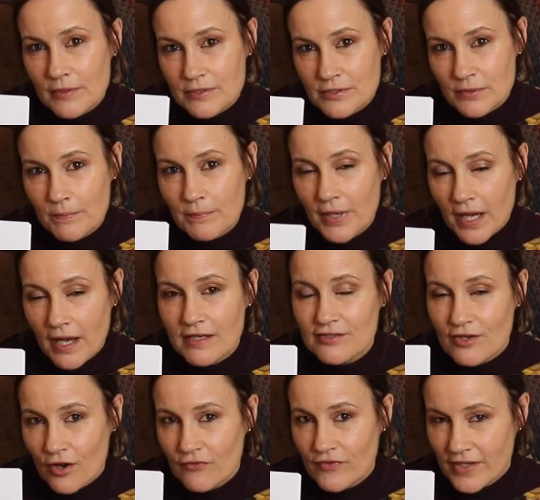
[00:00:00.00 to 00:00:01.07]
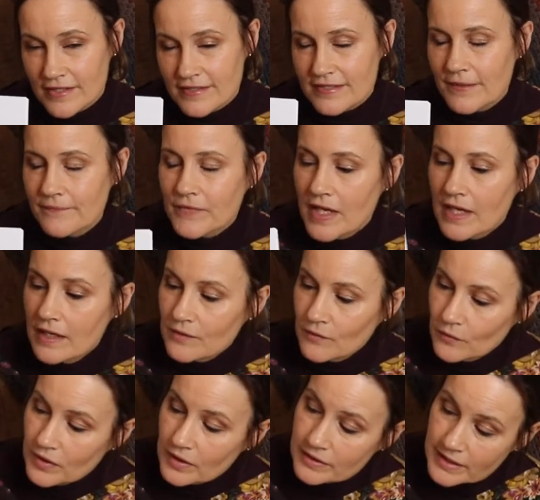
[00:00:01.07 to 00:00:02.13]
some part of it,
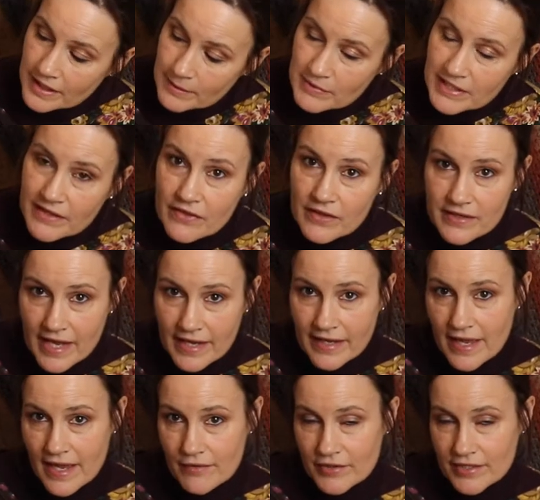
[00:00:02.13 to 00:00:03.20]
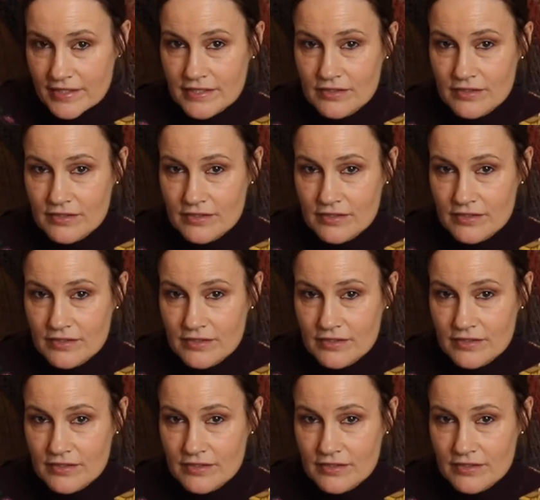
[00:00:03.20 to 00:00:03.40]
namely the neck area.